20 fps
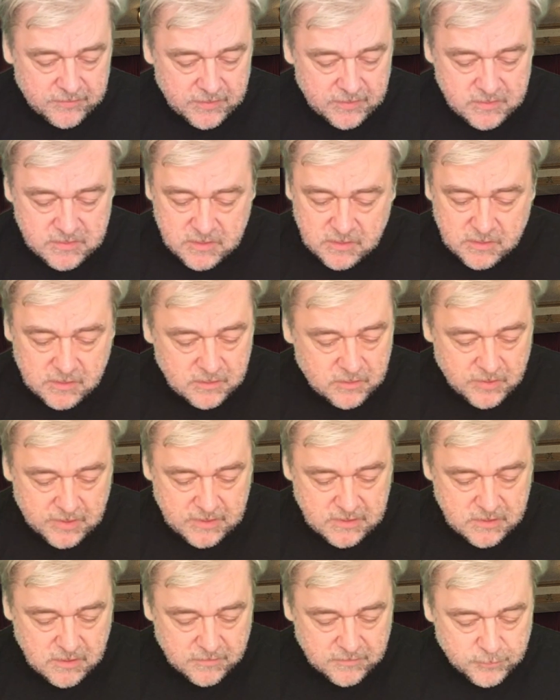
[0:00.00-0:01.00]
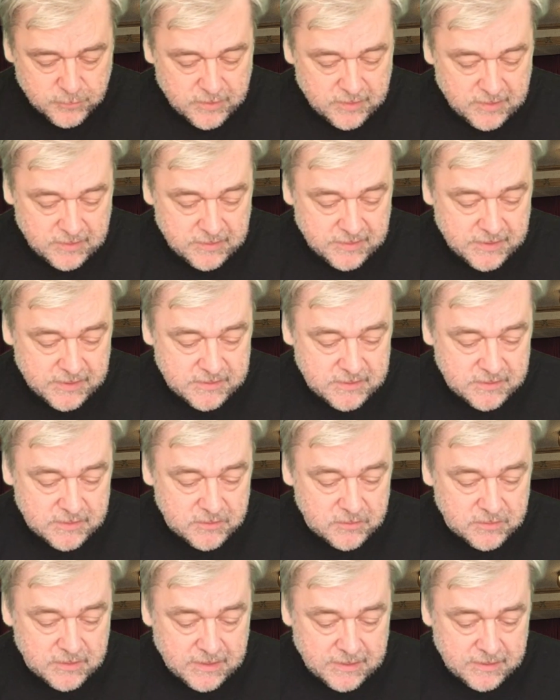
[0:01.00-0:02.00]
There's a lot of great software out there to do
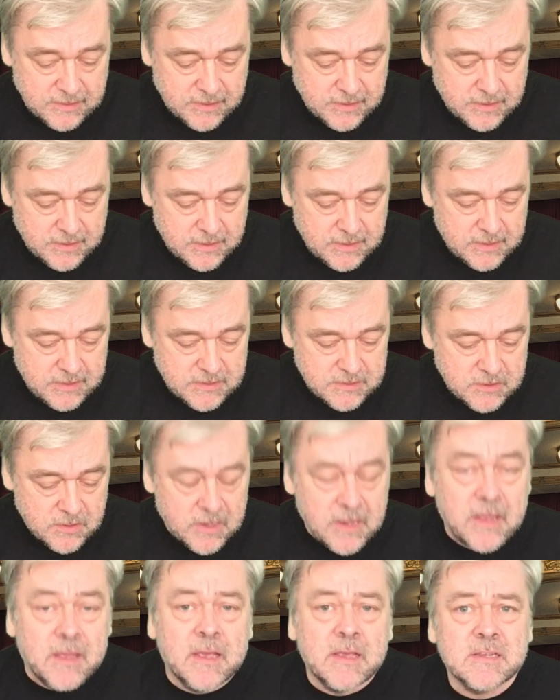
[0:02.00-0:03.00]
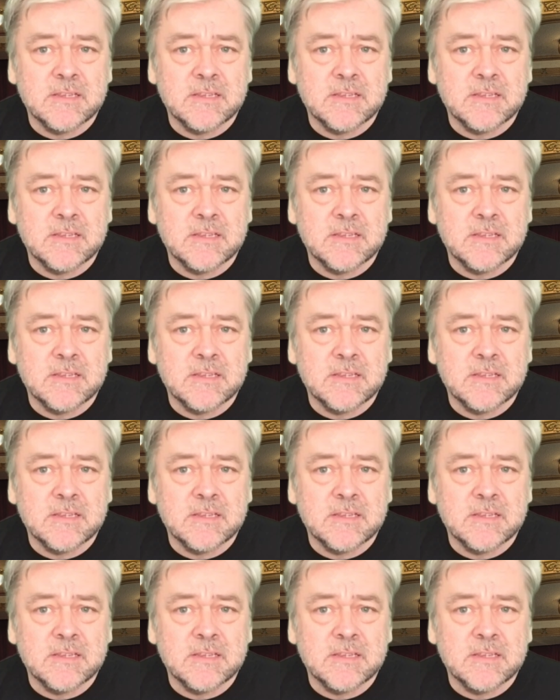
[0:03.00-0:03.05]
that. So it's